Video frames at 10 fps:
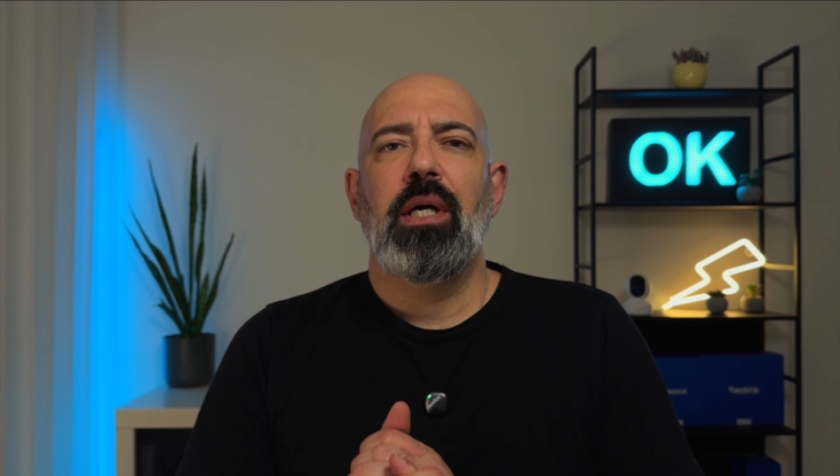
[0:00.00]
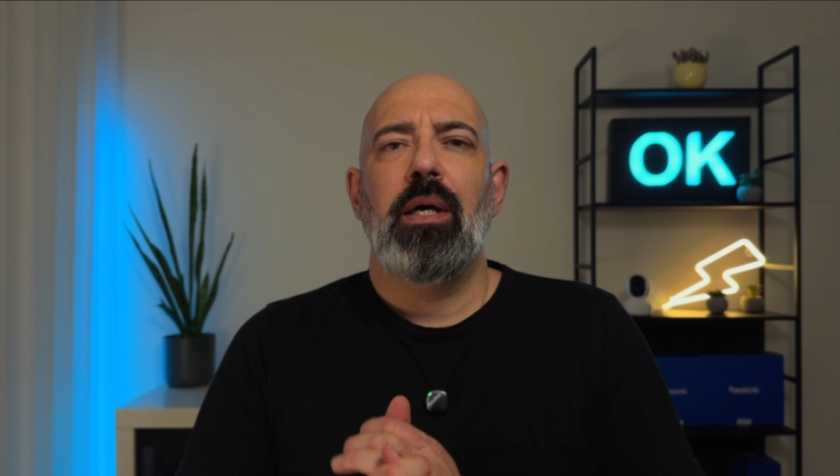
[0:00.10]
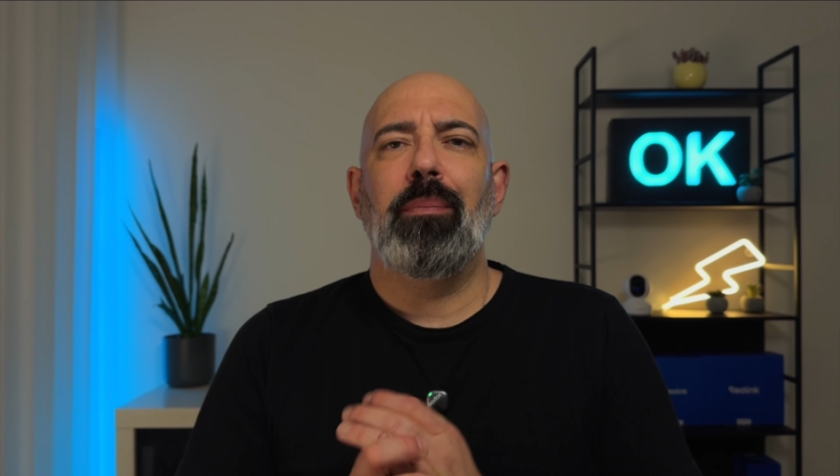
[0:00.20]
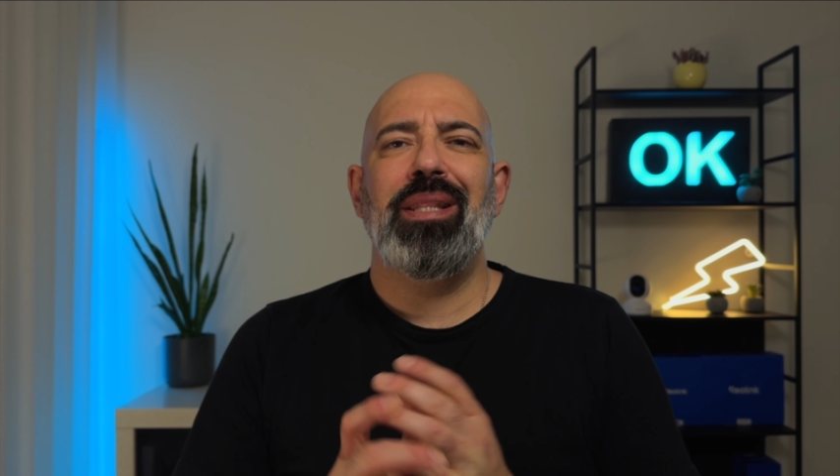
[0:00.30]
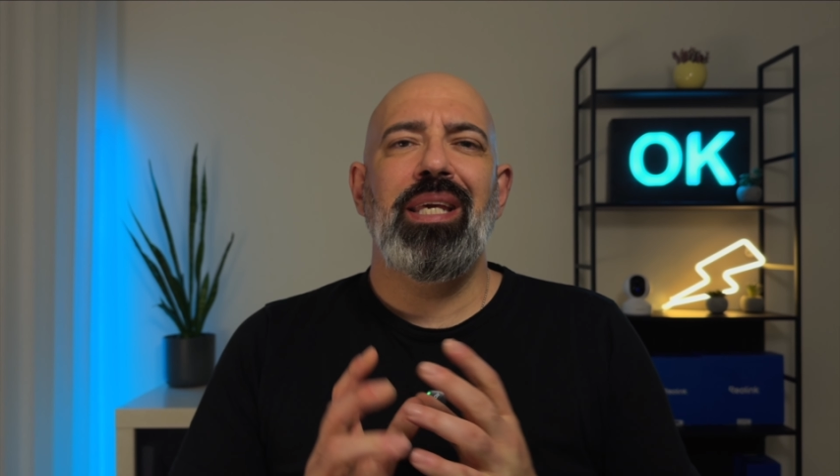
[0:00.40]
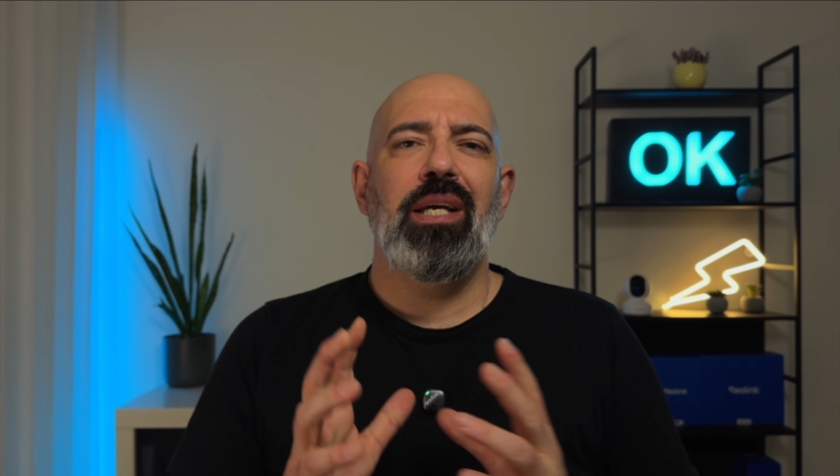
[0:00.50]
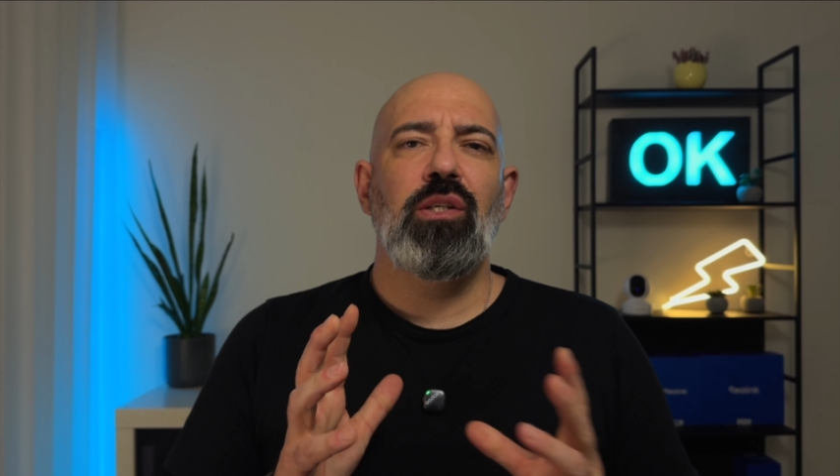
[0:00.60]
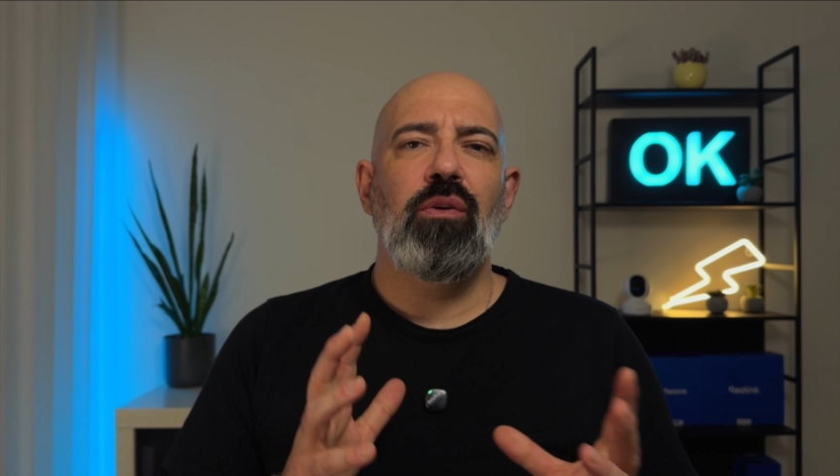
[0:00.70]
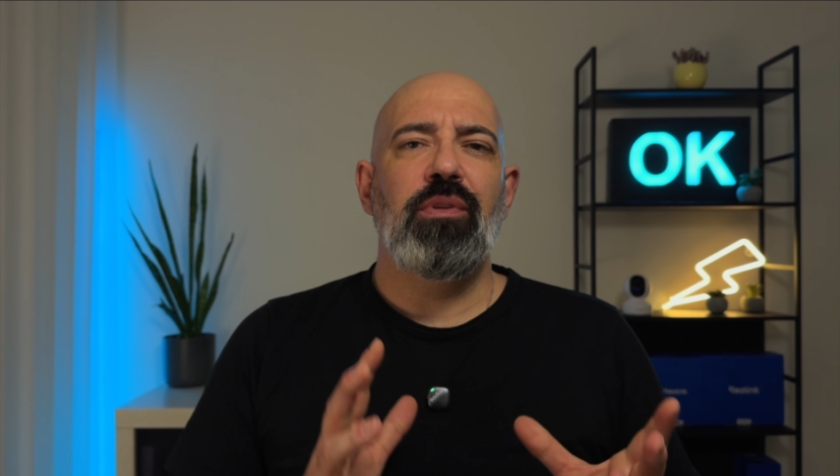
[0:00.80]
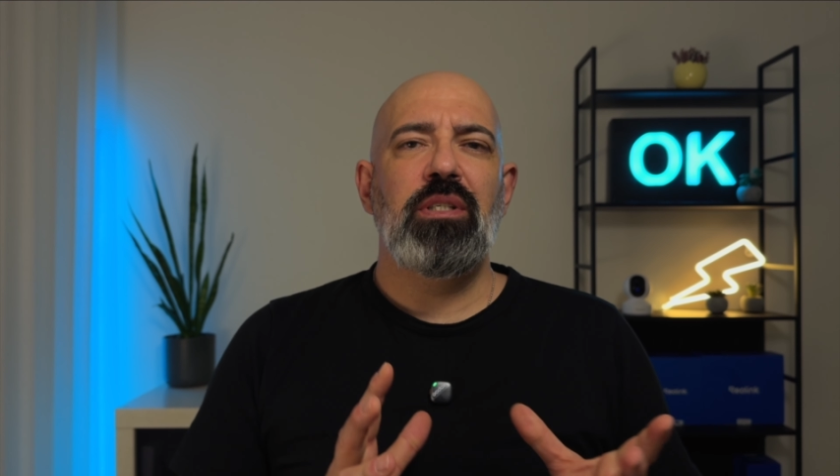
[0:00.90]
by the
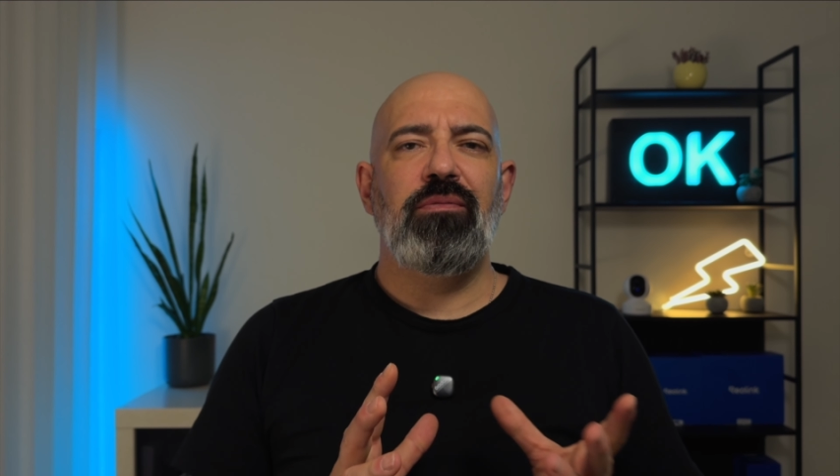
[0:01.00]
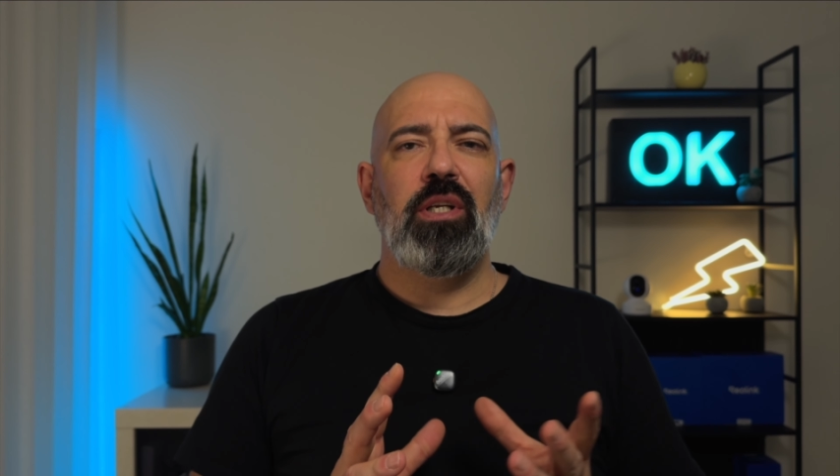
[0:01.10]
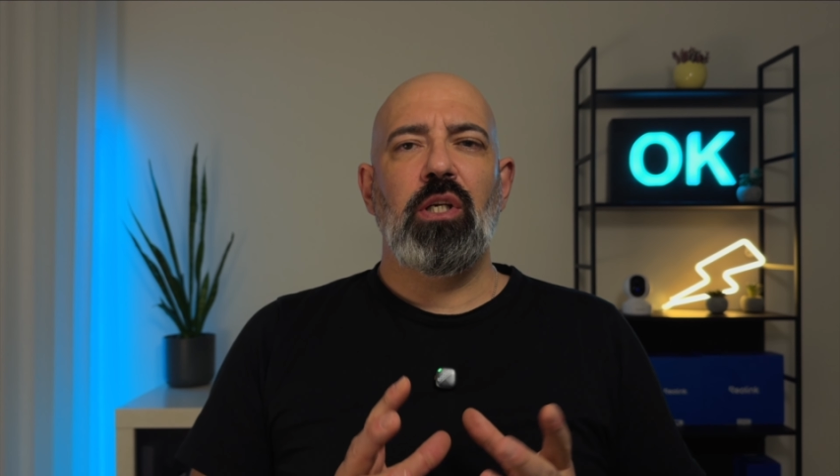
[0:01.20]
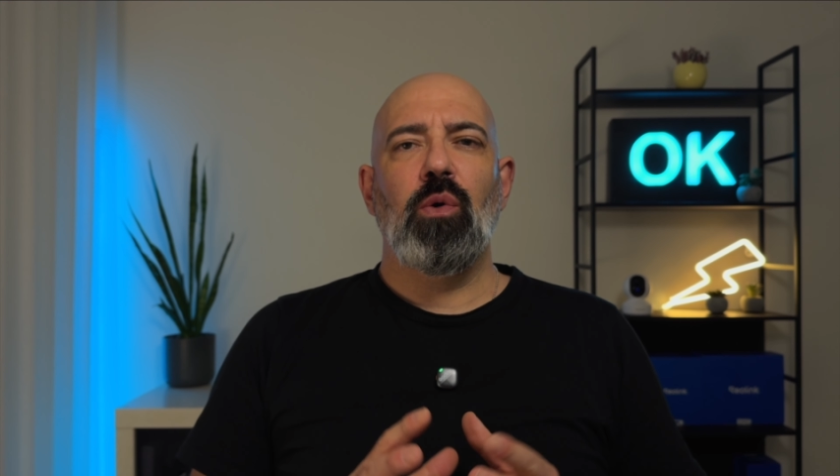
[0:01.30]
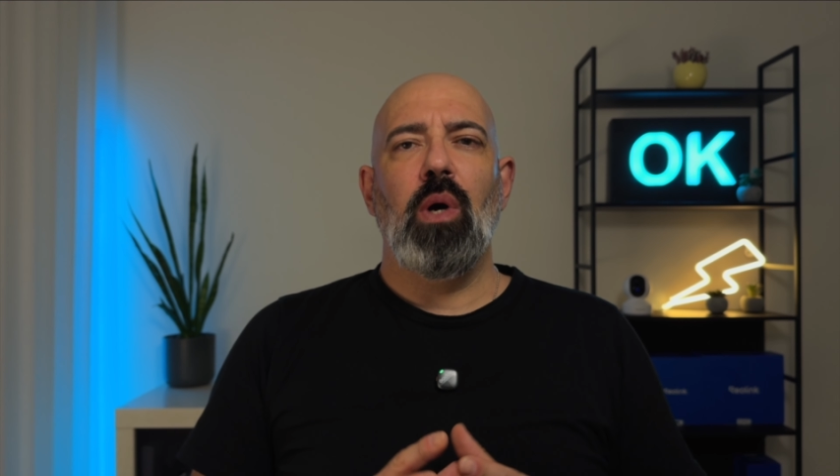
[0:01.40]
end of this video,